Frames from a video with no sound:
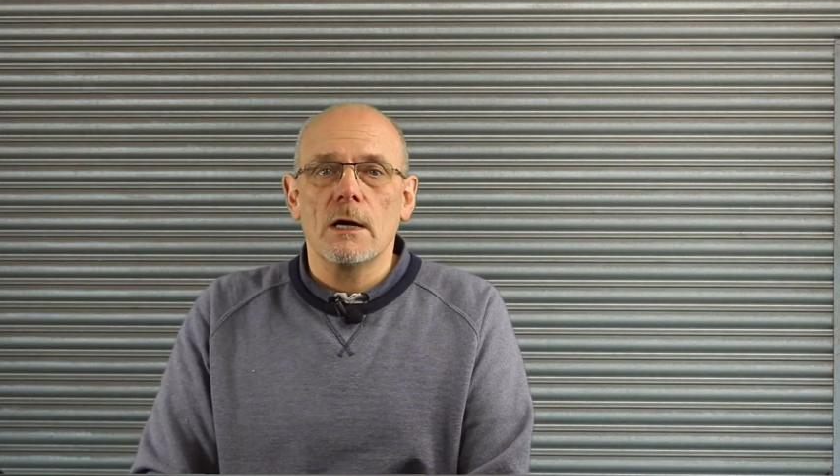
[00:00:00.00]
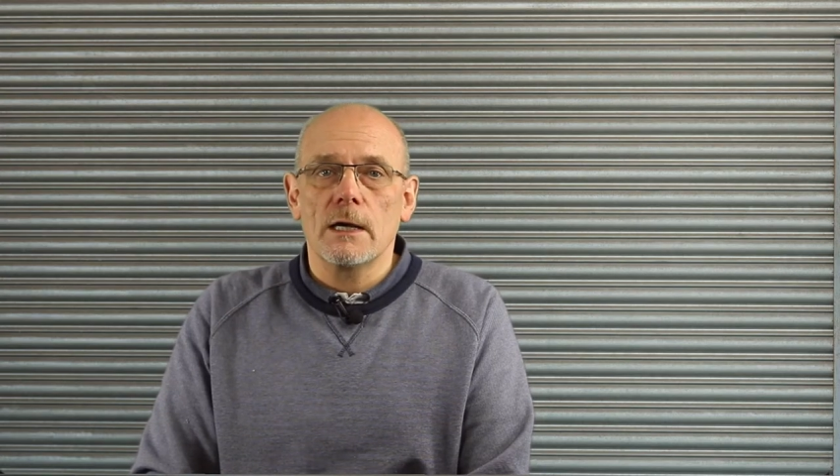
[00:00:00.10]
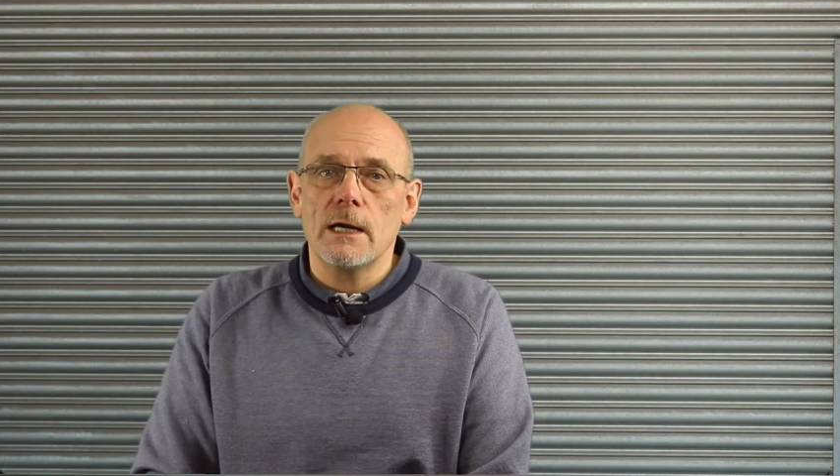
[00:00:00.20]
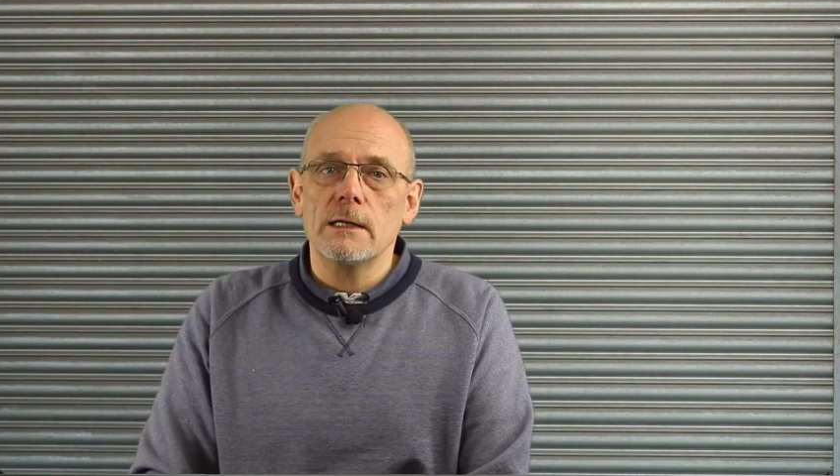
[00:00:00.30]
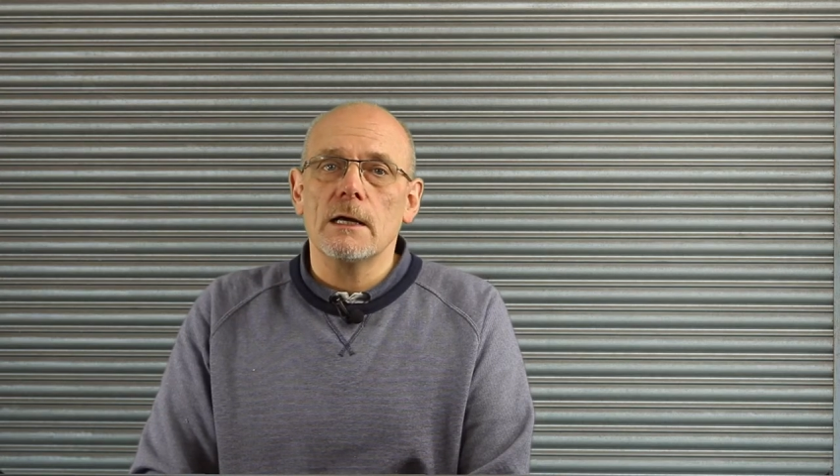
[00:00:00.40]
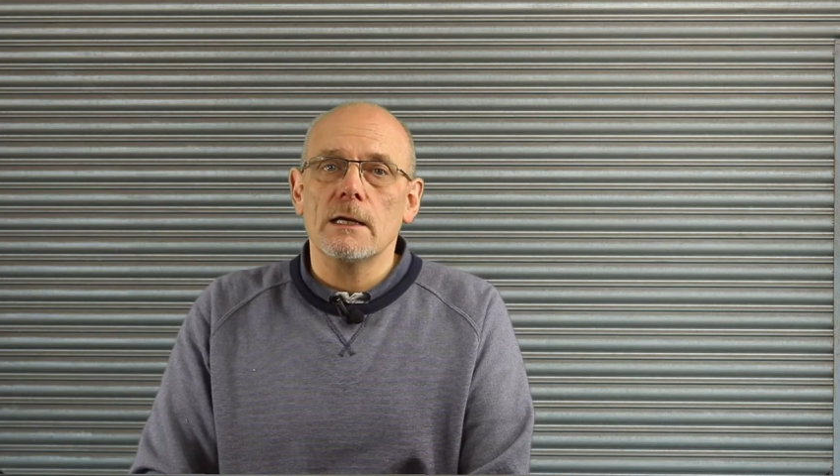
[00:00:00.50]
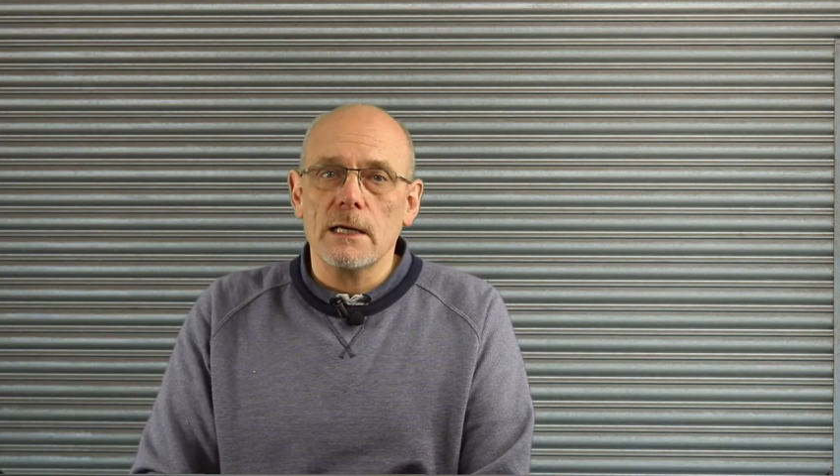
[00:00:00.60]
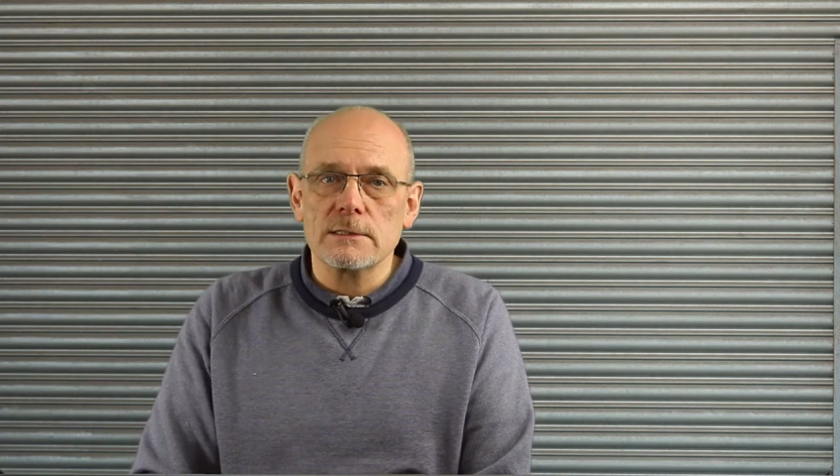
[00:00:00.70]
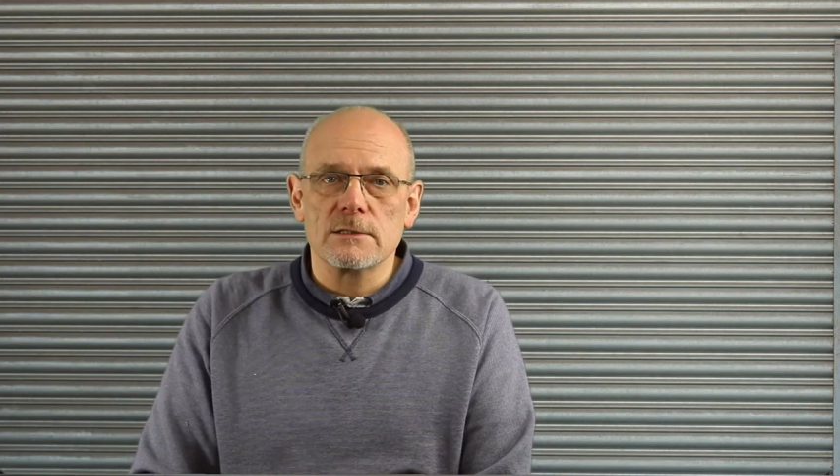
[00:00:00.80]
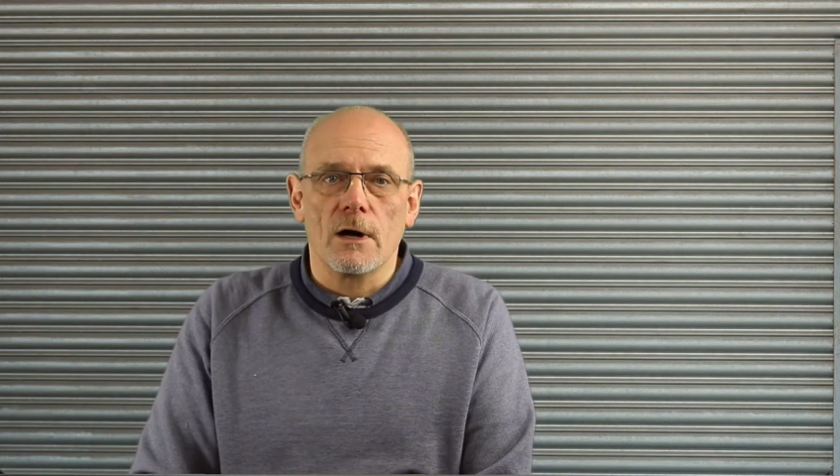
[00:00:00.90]
again
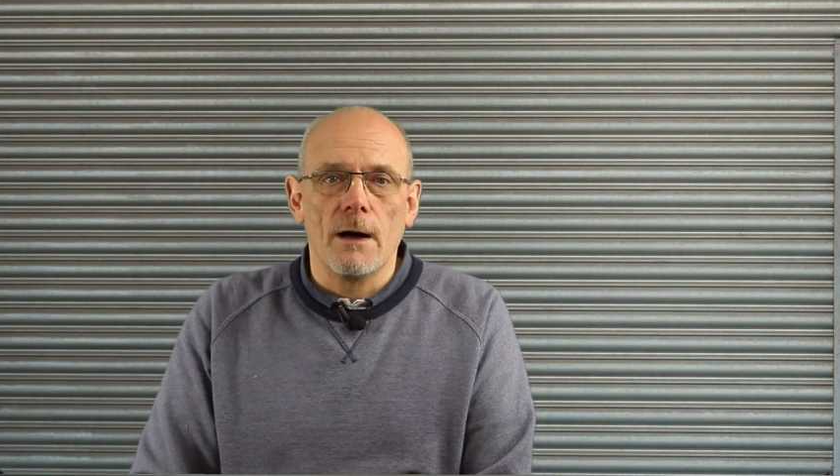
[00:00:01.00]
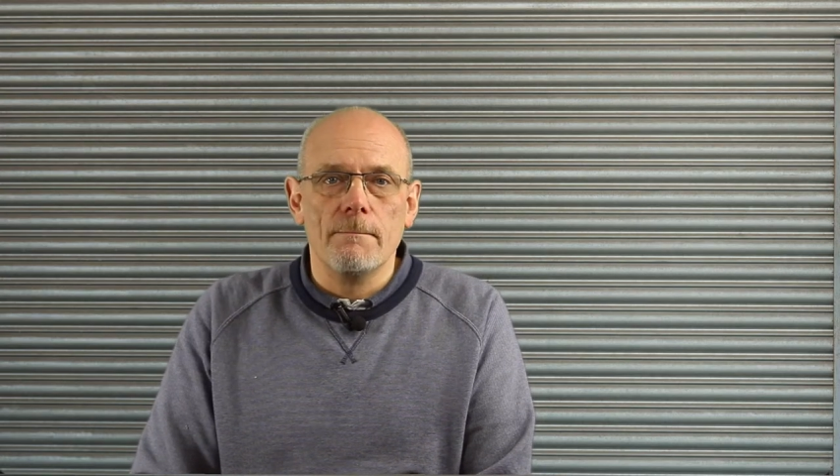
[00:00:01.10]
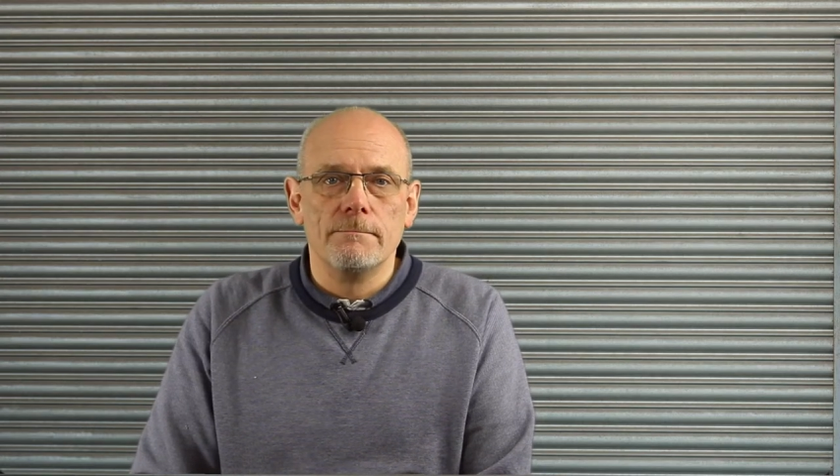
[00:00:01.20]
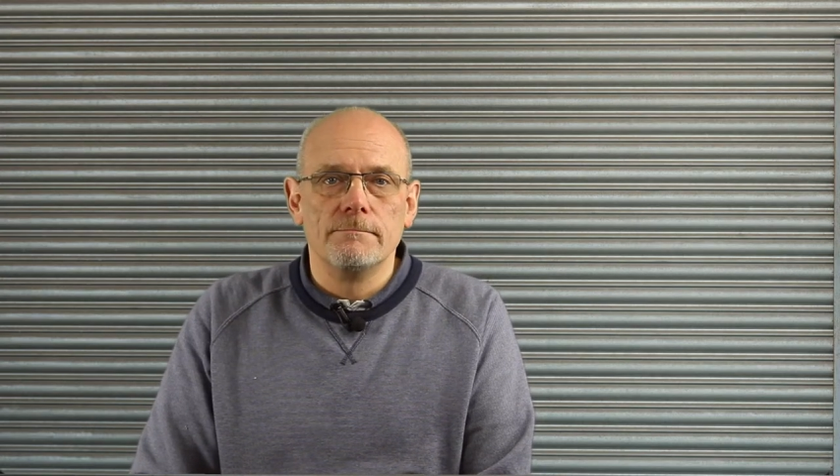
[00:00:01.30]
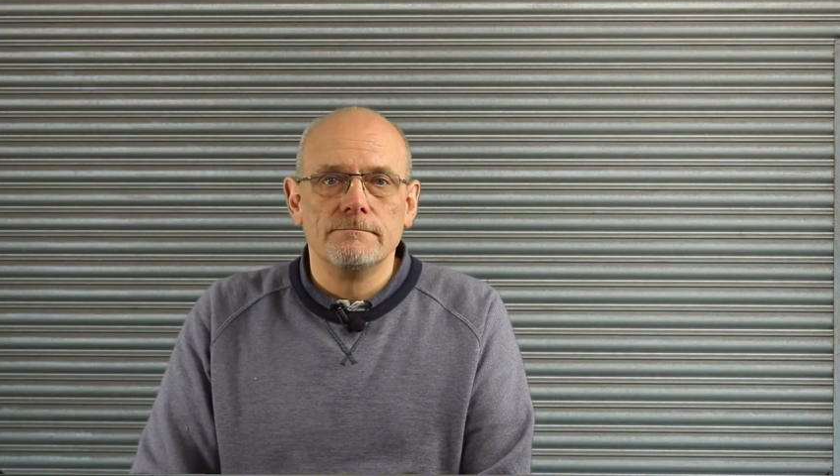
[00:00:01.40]
next time.